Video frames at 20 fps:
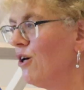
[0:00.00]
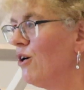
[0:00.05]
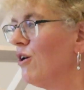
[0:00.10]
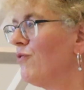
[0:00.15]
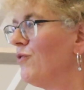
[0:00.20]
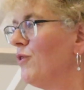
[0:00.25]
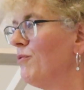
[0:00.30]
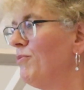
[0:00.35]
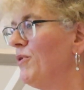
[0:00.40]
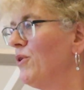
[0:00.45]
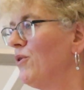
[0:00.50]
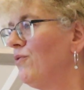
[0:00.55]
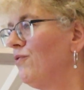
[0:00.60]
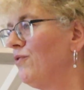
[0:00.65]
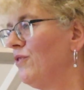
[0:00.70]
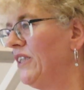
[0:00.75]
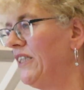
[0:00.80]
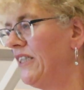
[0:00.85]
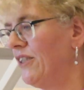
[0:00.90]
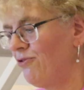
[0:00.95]
of your
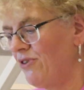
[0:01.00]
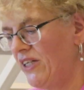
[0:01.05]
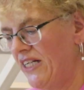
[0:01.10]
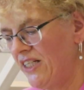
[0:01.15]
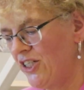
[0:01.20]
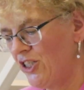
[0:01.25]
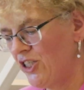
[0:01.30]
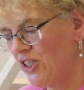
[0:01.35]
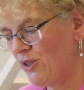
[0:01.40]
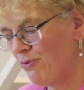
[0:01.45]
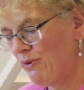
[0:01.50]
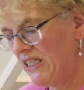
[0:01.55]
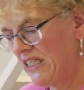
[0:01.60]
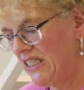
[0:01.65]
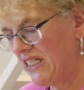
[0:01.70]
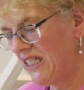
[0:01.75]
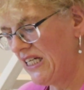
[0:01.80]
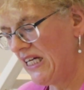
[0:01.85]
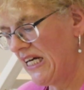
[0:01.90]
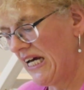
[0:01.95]
beautifully arranged
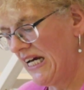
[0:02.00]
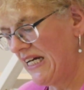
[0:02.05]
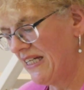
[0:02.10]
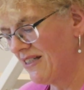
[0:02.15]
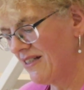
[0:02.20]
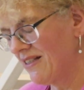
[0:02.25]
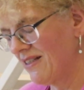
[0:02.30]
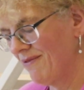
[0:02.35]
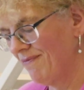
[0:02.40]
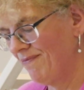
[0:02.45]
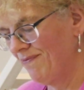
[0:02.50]
sweets?" he asked.